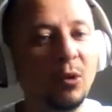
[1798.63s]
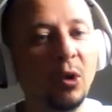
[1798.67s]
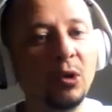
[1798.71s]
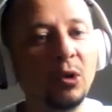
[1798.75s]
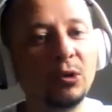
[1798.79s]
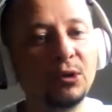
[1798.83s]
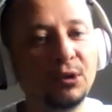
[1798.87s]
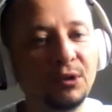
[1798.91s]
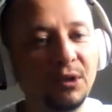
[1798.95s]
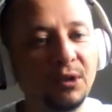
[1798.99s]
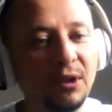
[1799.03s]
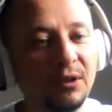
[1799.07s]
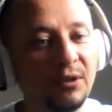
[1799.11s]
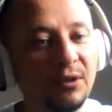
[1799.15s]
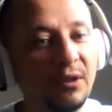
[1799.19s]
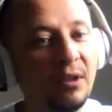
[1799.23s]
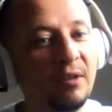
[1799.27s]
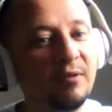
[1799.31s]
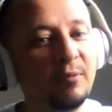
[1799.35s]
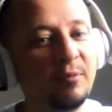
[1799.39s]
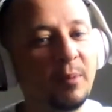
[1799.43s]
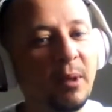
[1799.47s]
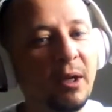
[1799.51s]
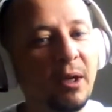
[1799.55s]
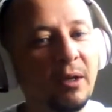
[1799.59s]
wash because
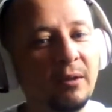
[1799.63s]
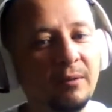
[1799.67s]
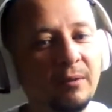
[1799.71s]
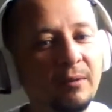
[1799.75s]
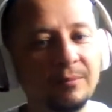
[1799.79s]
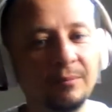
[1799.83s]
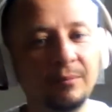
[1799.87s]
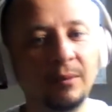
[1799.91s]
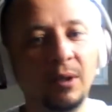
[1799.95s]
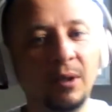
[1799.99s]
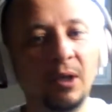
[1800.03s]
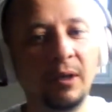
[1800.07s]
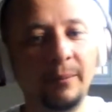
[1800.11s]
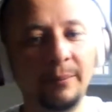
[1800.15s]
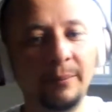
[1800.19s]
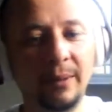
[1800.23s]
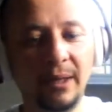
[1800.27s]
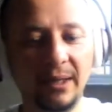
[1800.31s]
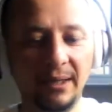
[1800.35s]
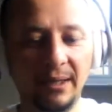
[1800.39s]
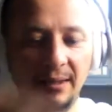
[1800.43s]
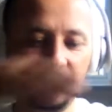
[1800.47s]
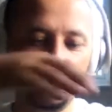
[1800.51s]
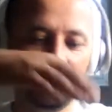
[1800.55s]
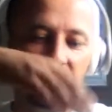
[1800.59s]
I've blown my
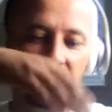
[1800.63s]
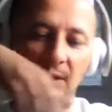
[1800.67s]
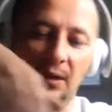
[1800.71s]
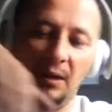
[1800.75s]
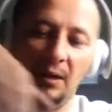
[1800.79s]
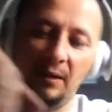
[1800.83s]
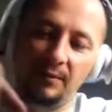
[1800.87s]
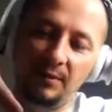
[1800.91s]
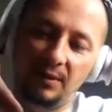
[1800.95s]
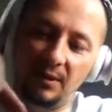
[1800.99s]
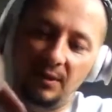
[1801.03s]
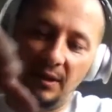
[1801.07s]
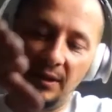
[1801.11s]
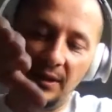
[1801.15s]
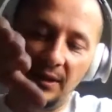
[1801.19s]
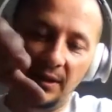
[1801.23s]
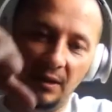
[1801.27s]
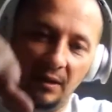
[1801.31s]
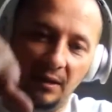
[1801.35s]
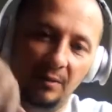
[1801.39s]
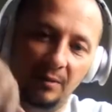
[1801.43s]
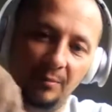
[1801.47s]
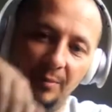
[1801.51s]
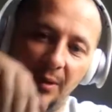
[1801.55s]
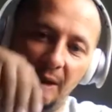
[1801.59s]
mates,
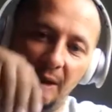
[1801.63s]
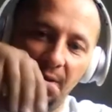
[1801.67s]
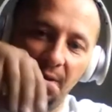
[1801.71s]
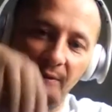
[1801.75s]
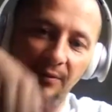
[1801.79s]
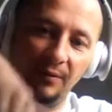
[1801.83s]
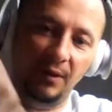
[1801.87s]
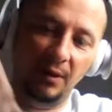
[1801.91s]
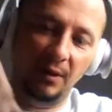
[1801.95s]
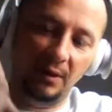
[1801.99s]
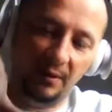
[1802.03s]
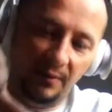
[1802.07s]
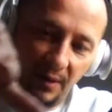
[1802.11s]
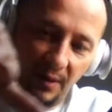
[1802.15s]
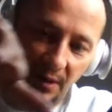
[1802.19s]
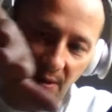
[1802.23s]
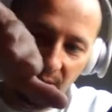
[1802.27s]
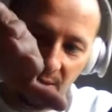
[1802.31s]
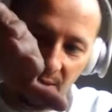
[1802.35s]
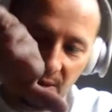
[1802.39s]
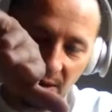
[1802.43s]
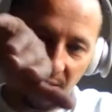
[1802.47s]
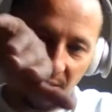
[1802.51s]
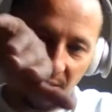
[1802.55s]
overtaking them both 5-inch, and